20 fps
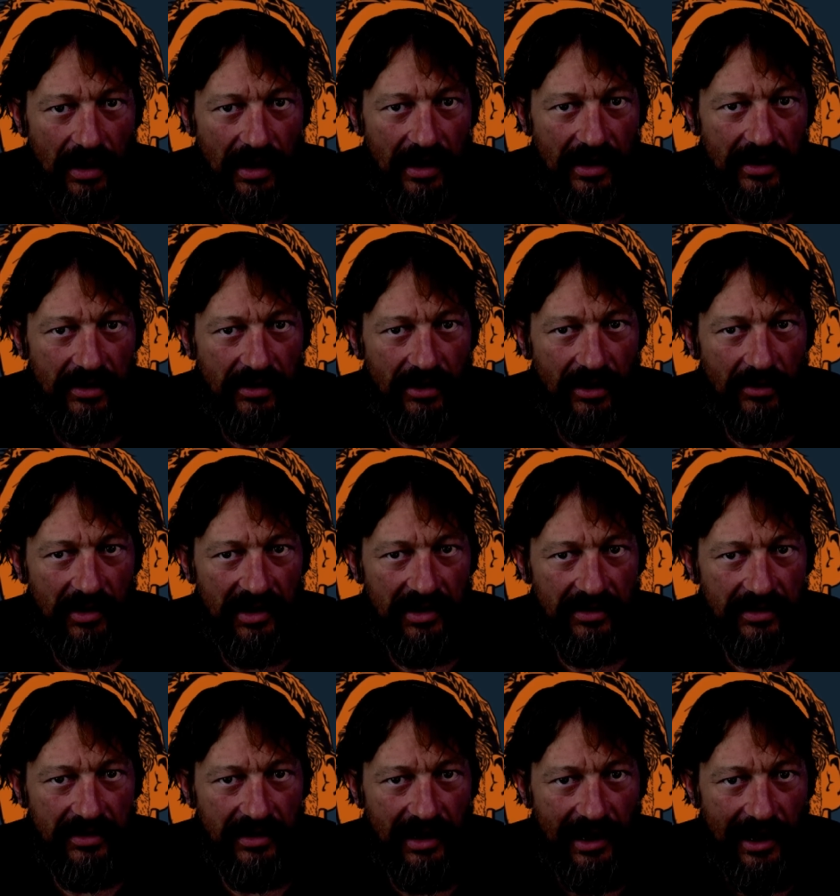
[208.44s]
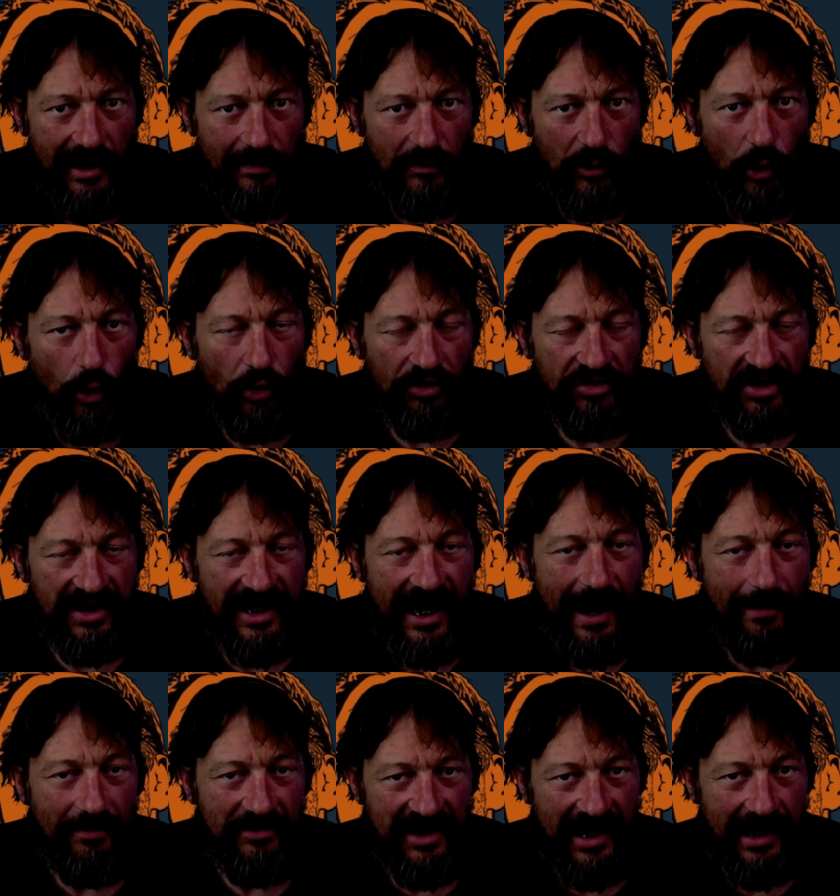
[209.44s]
And I went, um, or to
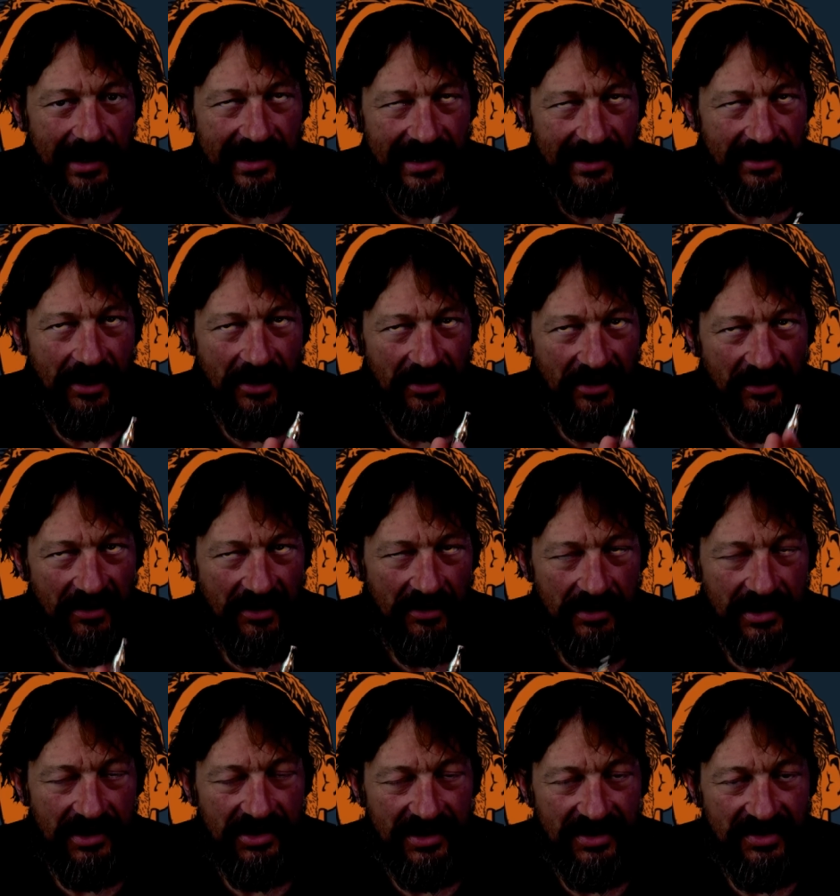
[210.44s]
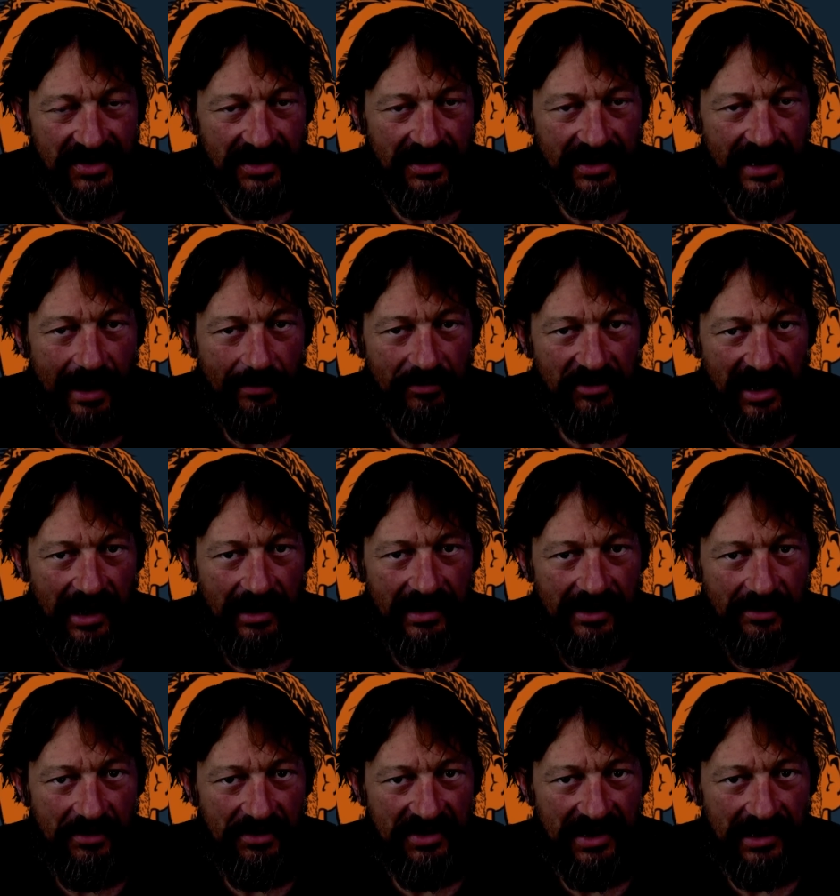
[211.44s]
come down here. No, they initially said to come down
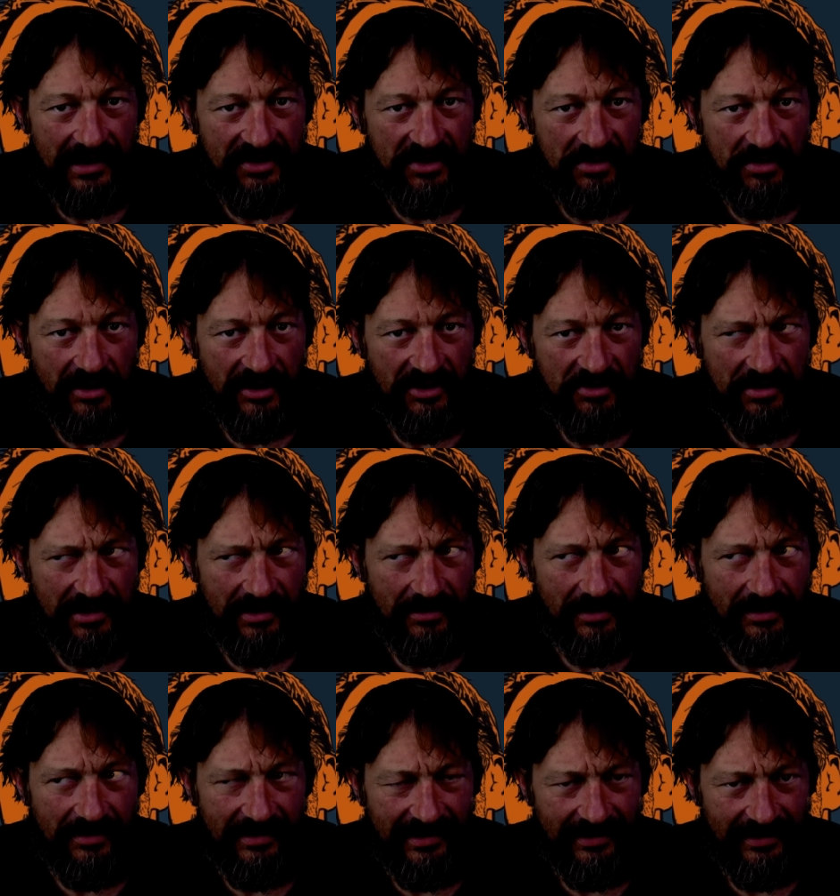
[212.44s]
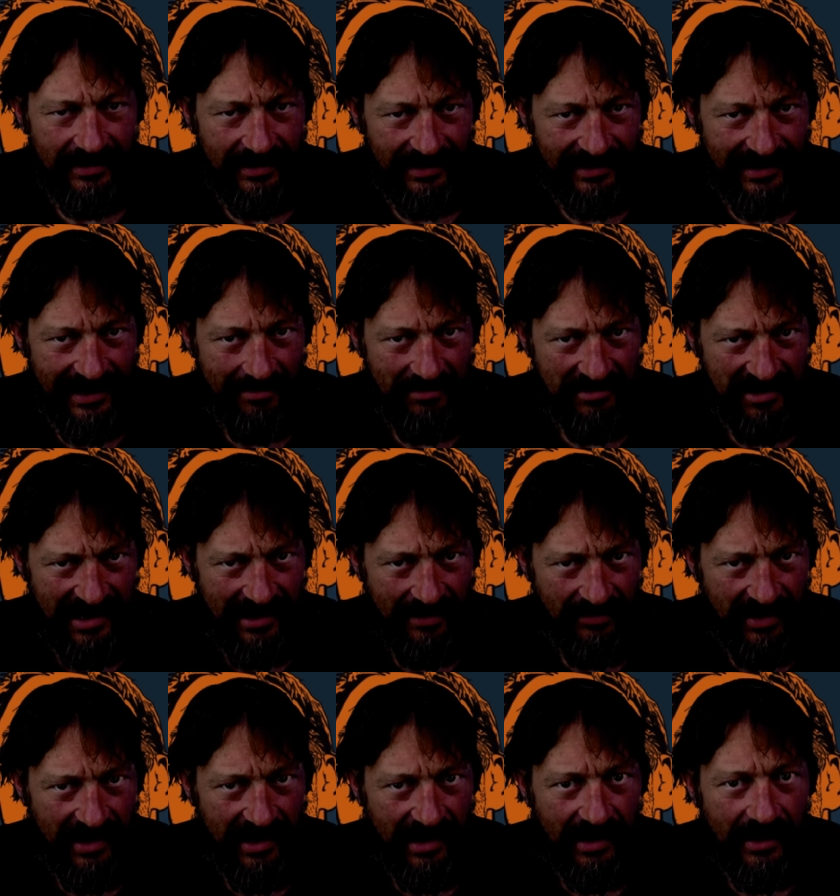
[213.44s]
here and tell us you're in hospital. I'm going, they're not going to come
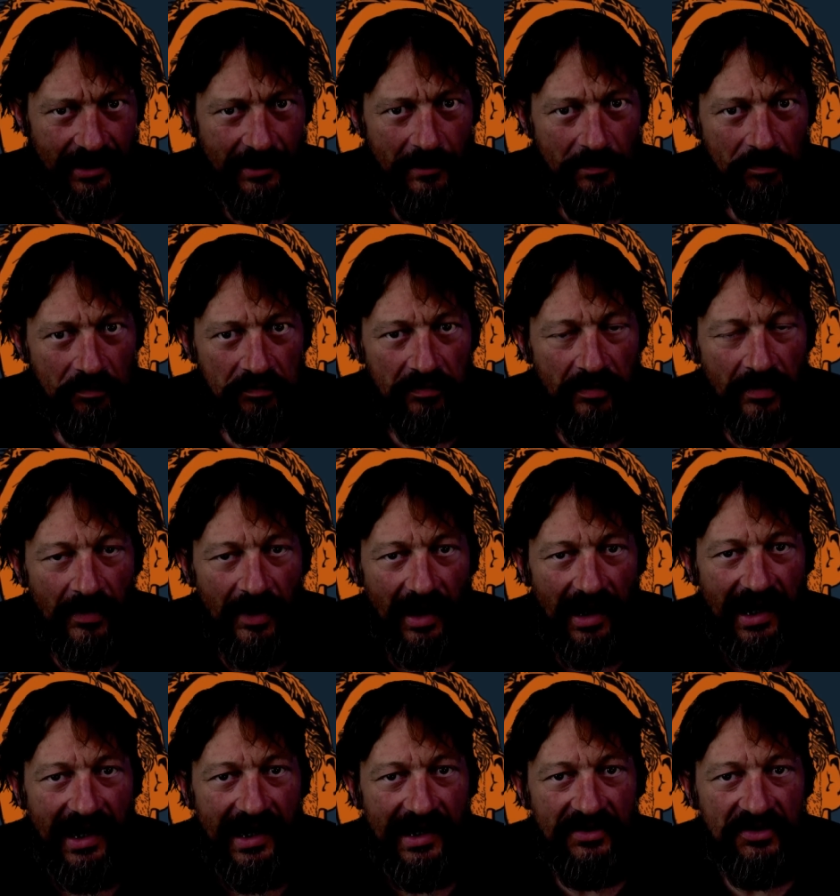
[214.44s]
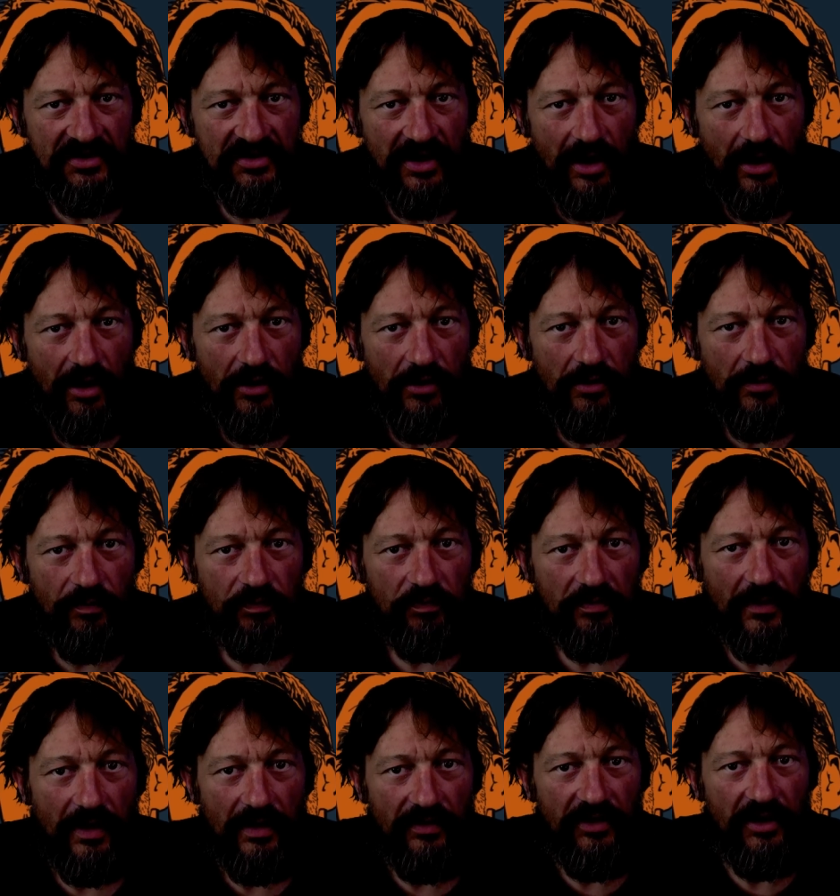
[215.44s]
down there. And so
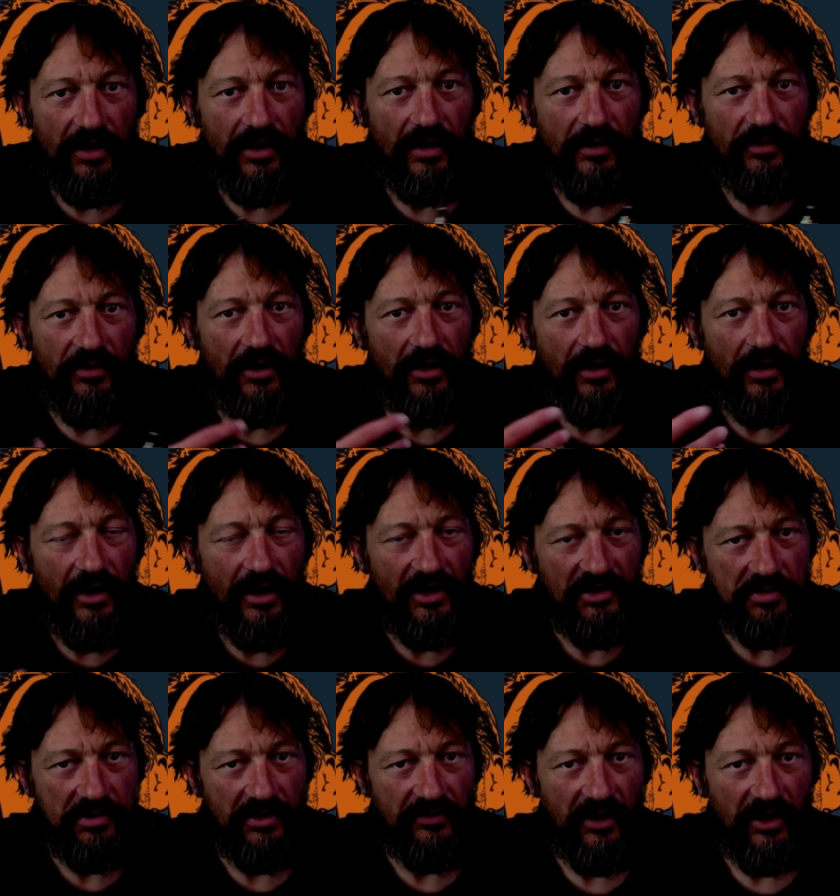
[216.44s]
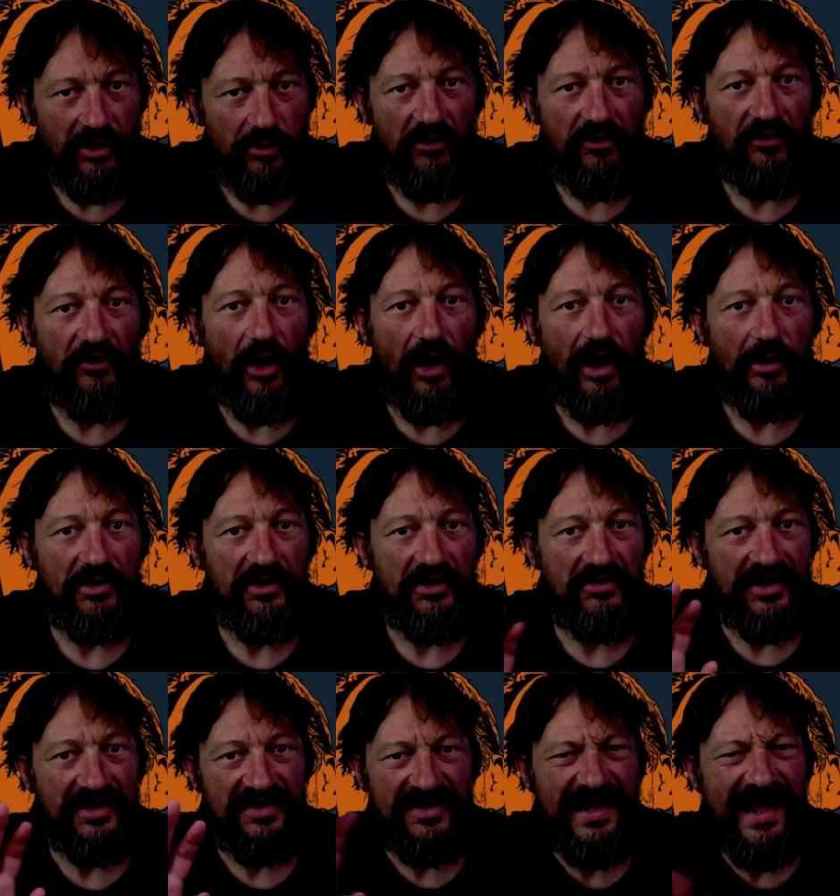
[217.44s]
the the hospital folk were fine with it.
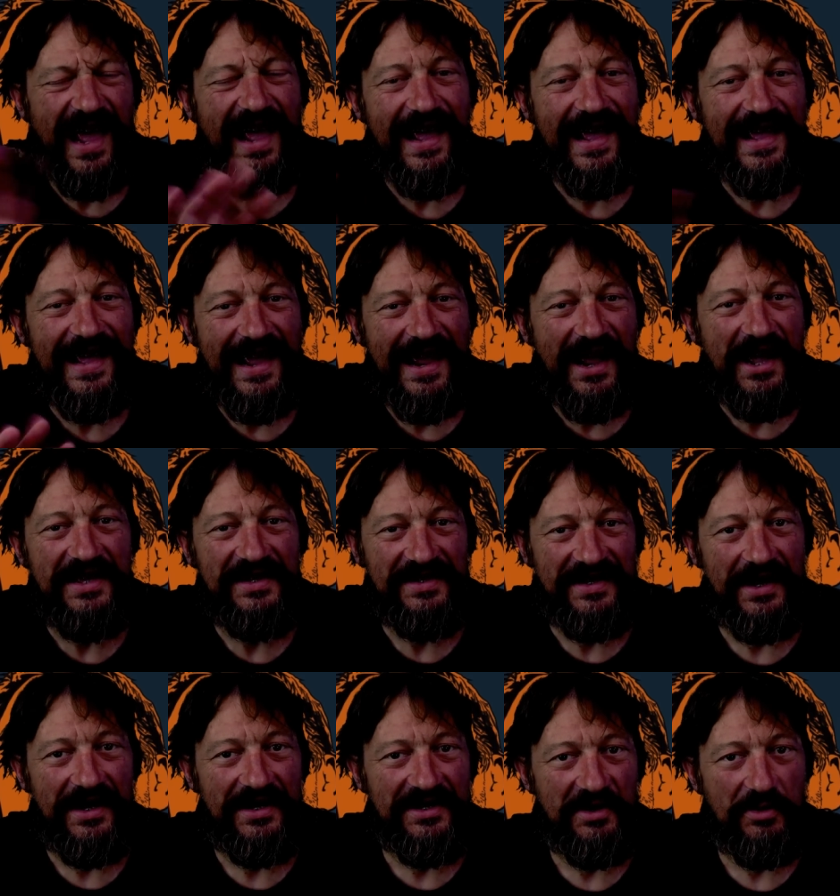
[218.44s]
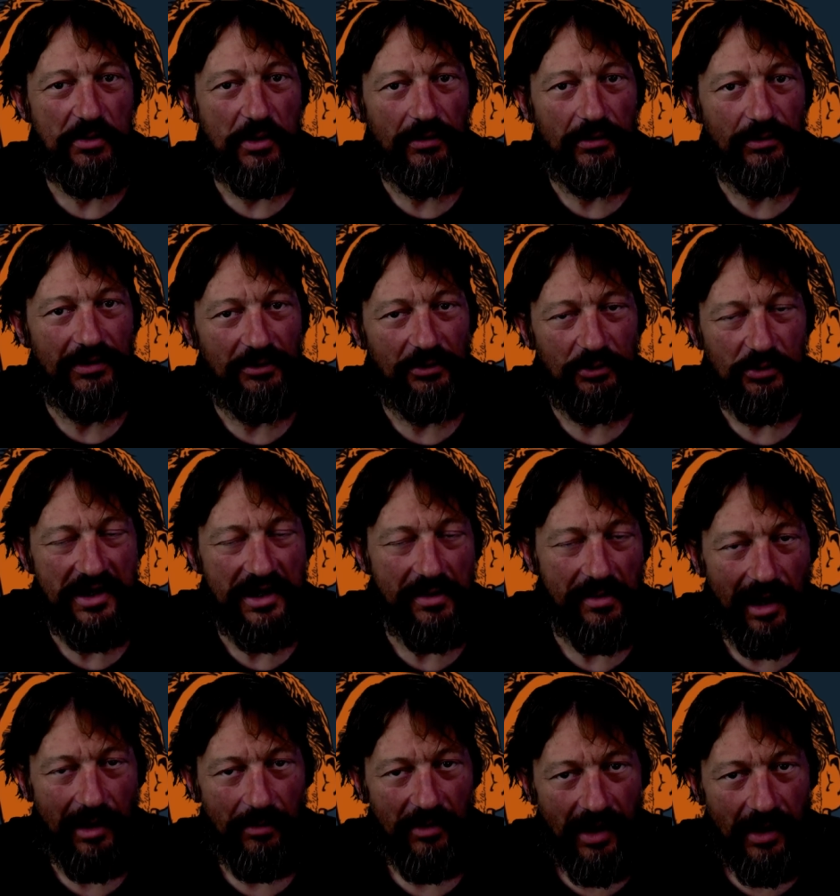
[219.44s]
And they said, yeah, yeah, yeah, easy, easy. We'll, we'll ring
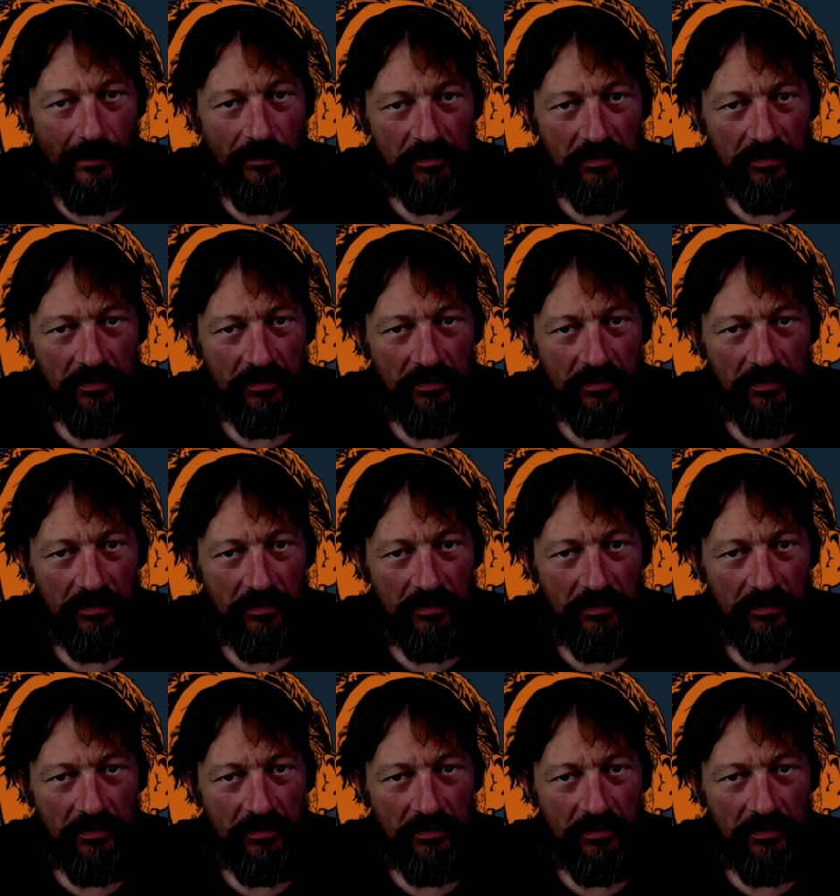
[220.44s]
them up.